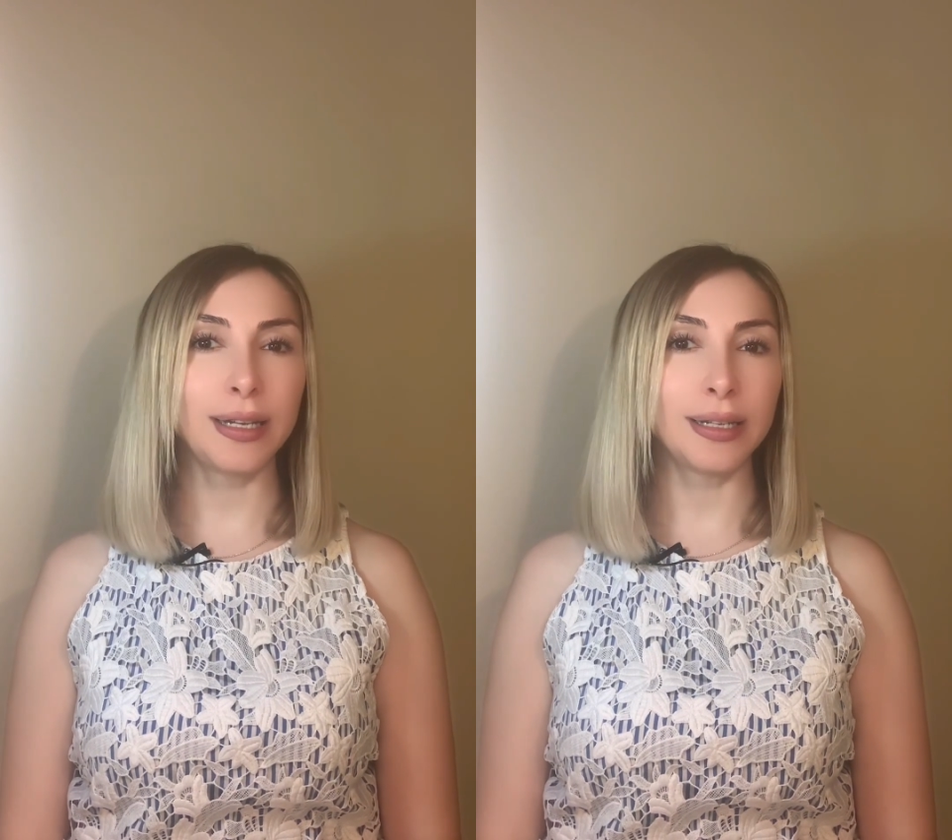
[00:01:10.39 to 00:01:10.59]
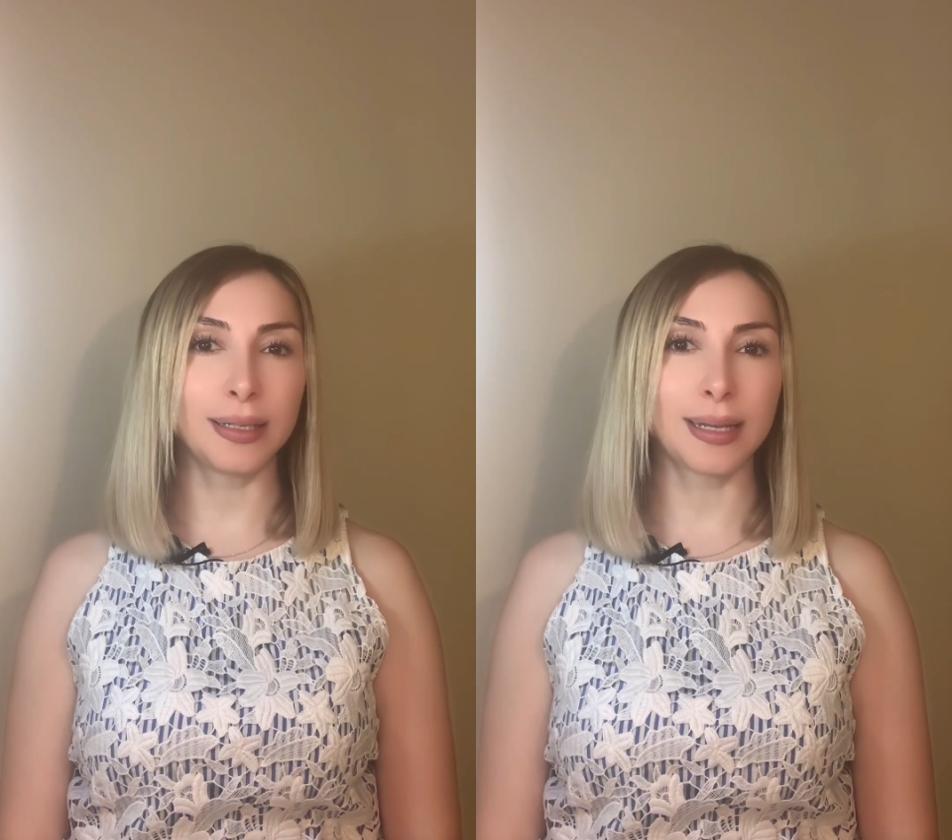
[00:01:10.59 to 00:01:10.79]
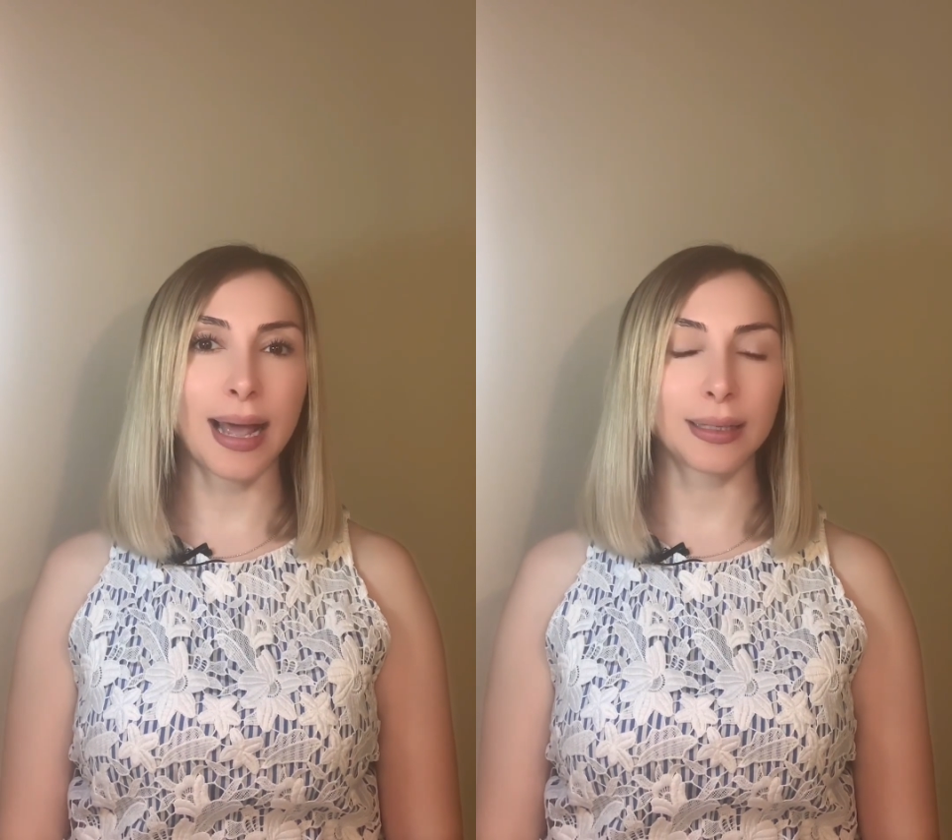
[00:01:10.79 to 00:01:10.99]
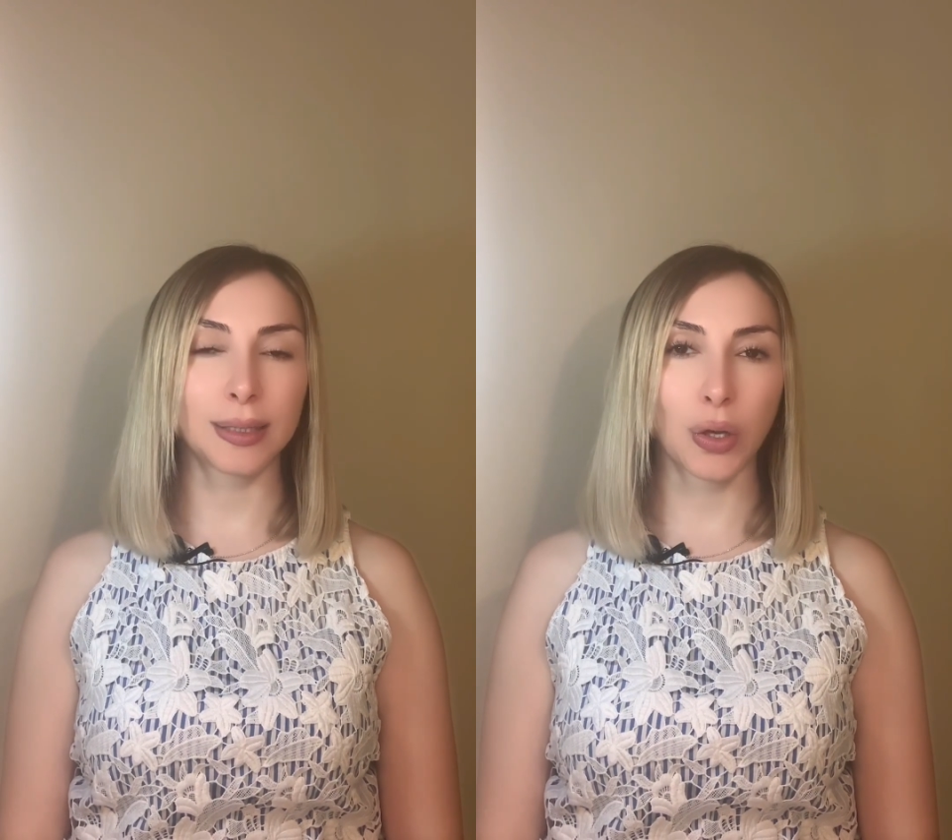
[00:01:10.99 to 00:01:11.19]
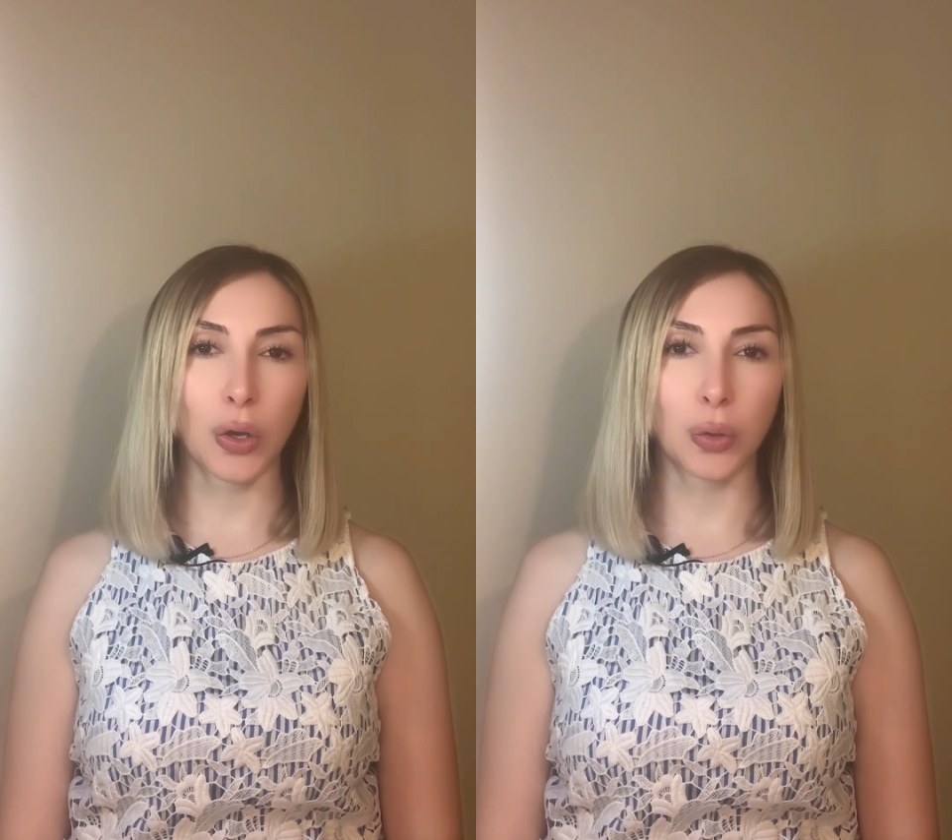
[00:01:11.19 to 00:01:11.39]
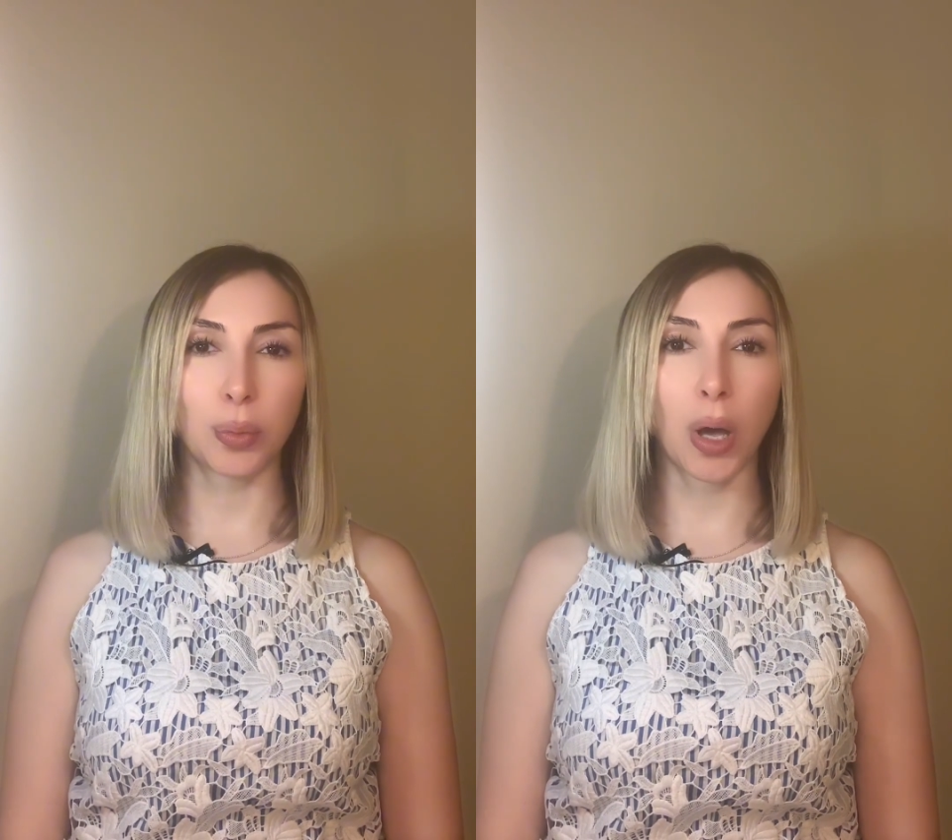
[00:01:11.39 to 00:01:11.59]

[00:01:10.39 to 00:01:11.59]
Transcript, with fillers: the exact scope